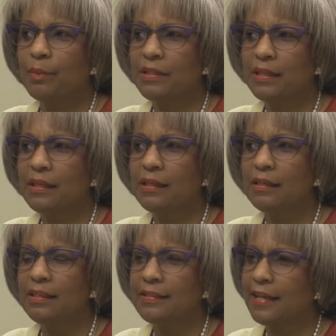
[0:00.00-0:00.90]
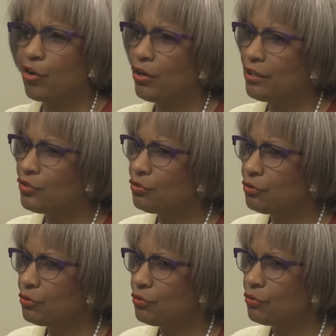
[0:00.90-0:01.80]
particularly as I got
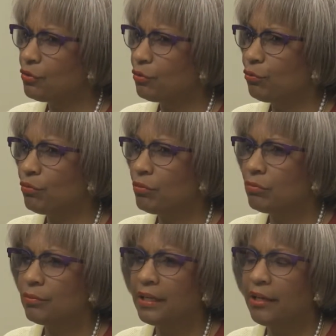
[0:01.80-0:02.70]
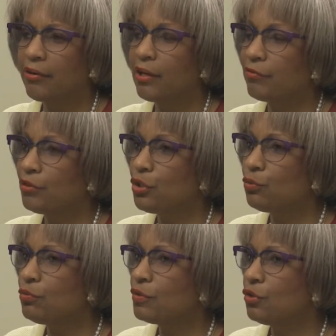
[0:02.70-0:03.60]
into the whole area of
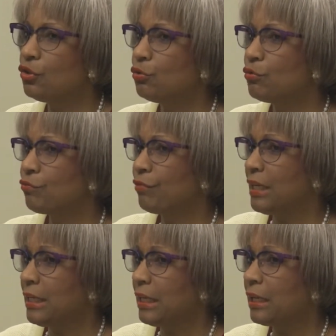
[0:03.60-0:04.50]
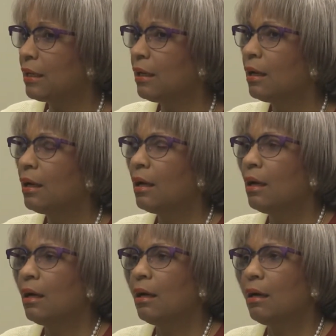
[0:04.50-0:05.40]
news and news reading,
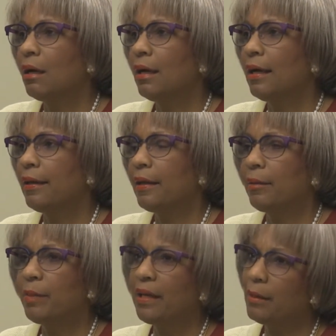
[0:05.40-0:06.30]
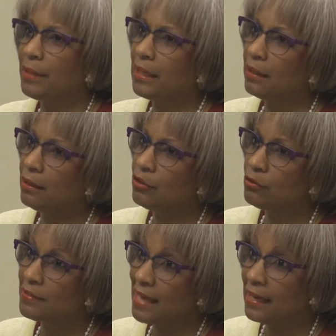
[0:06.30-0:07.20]
and becoming a
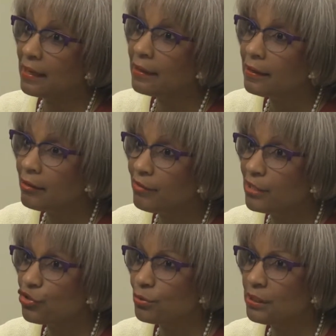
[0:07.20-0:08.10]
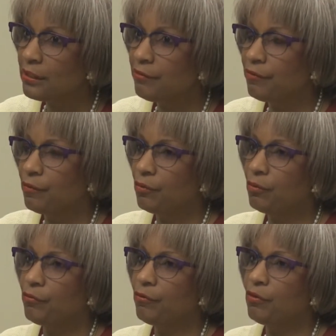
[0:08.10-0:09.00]
news anchor eventually
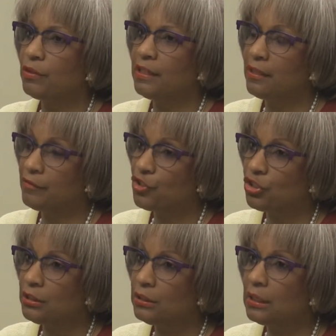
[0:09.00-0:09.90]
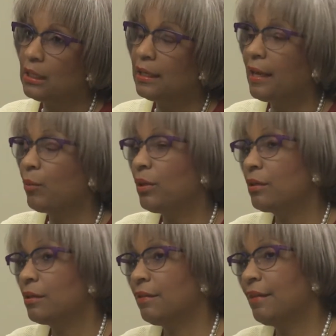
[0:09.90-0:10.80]
for television. And I
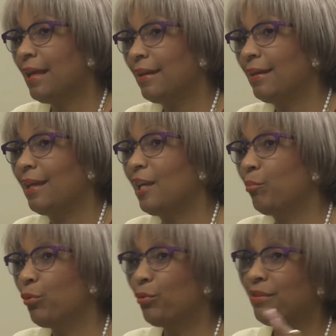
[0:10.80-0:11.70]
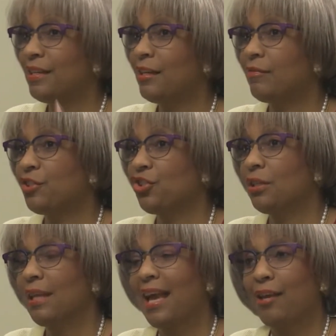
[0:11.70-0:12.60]
worked then in both
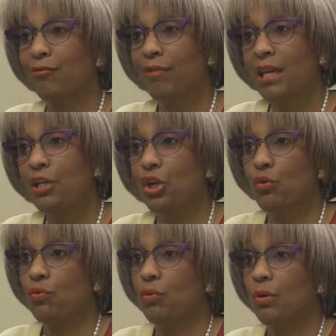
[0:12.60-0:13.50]
television and radio.